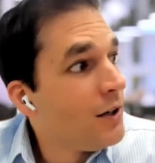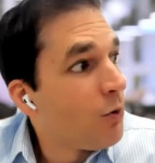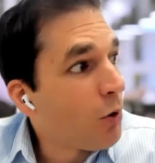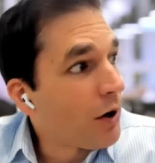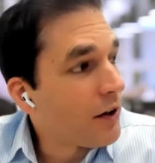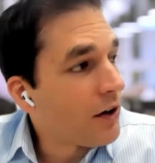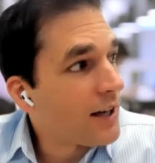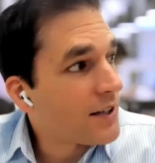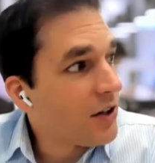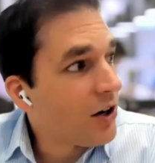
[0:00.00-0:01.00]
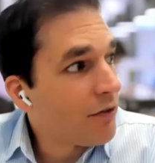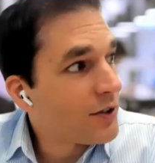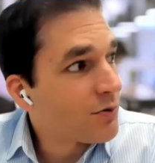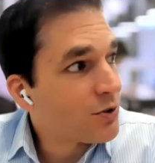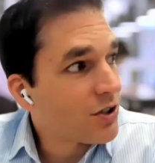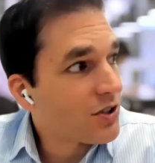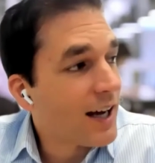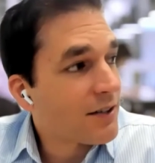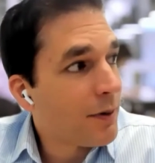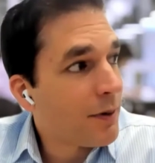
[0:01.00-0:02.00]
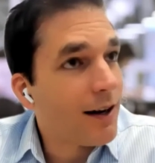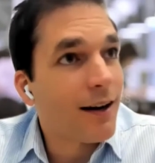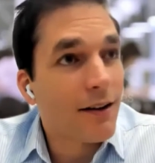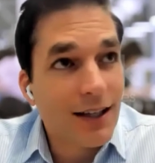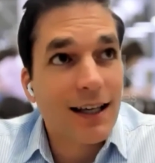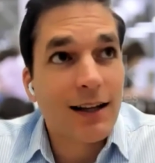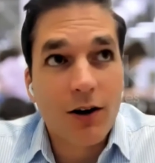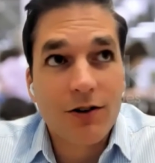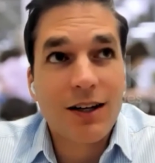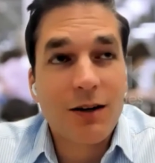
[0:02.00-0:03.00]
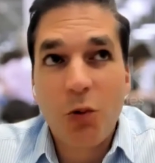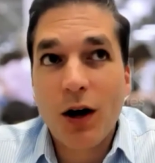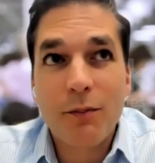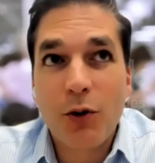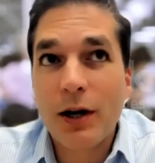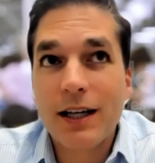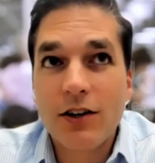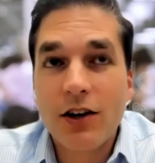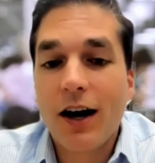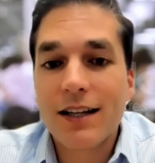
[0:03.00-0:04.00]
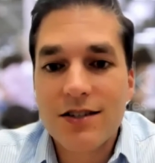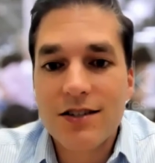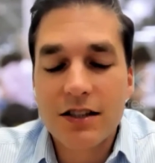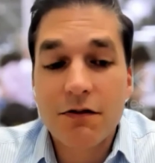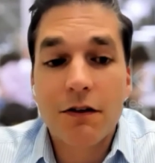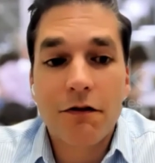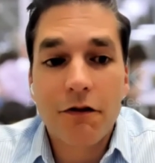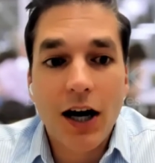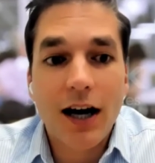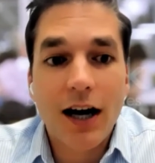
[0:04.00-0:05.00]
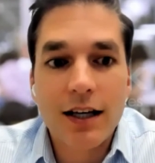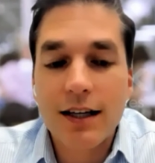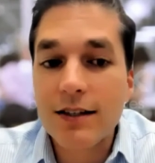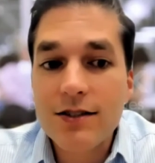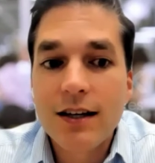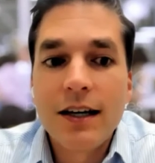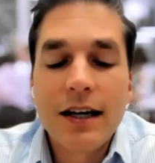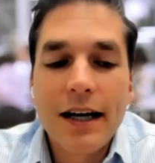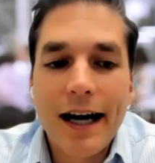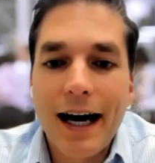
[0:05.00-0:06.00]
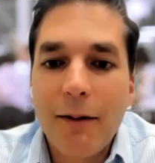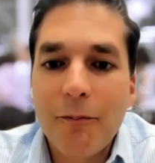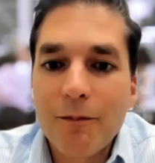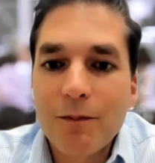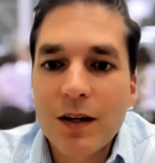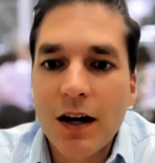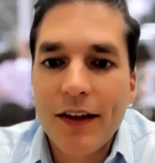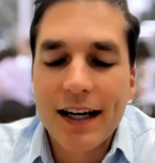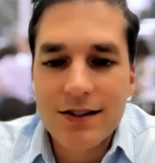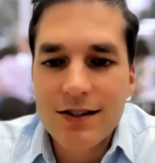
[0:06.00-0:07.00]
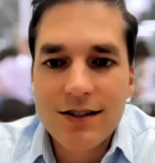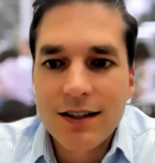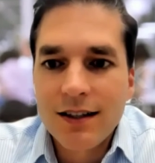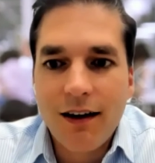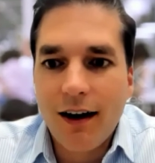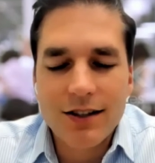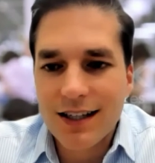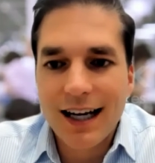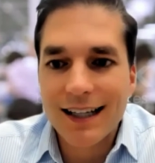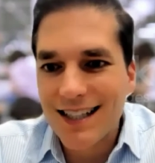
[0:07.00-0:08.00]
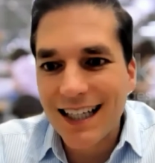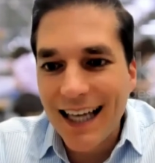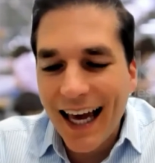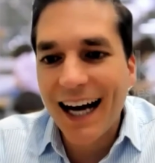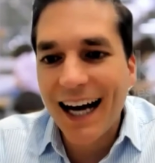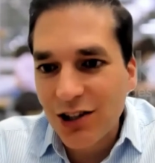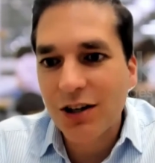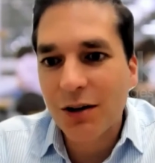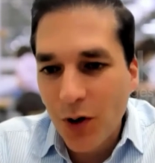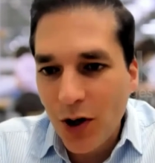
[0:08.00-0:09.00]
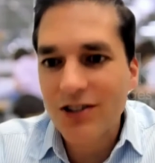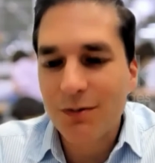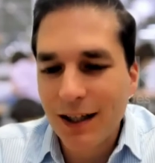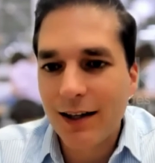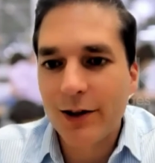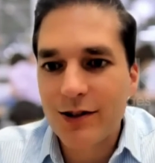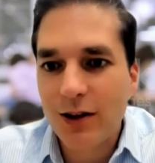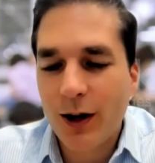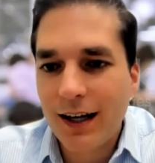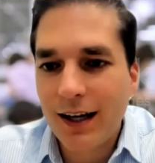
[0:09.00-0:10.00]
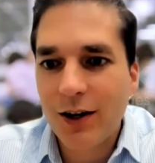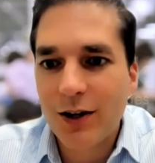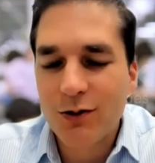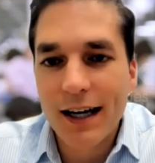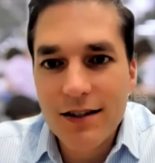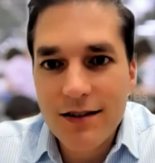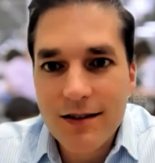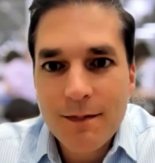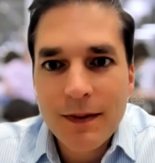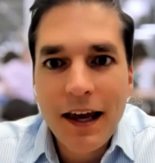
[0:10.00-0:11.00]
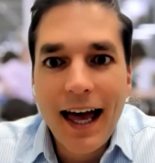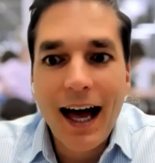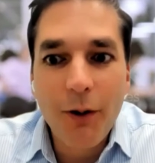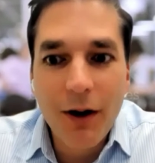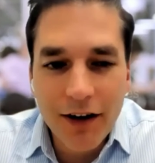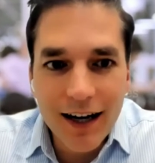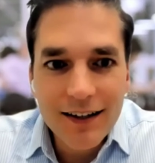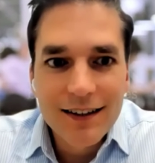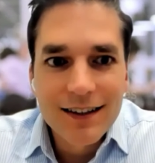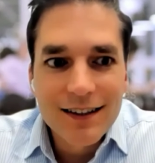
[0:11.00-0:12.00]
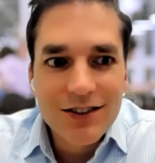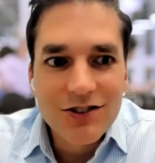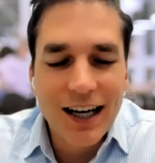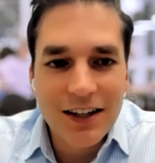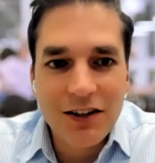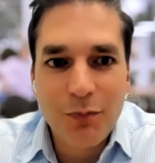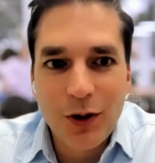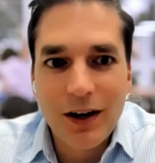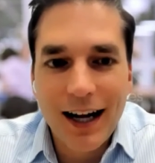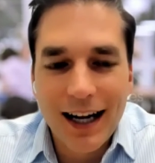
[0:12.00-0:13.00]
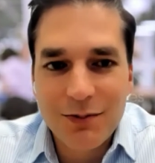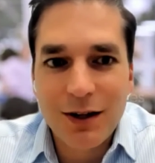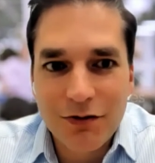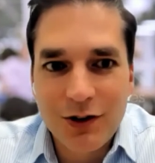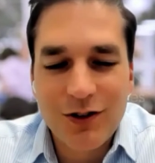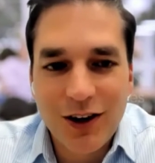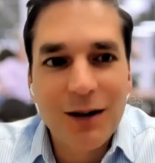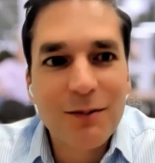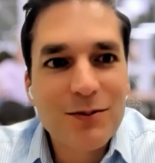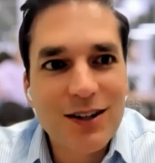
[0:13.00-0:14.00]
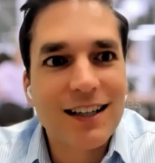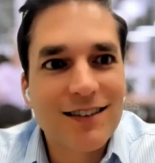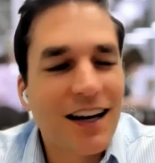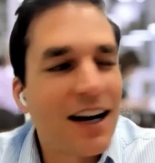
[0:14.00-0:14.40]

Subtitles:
one of the guys in the office was just asking about, and I think he locked in 1.96 for 5 years. I just can't see how you can possibly lose locking in those rates. However, Jack, you've pointed out to me a few times that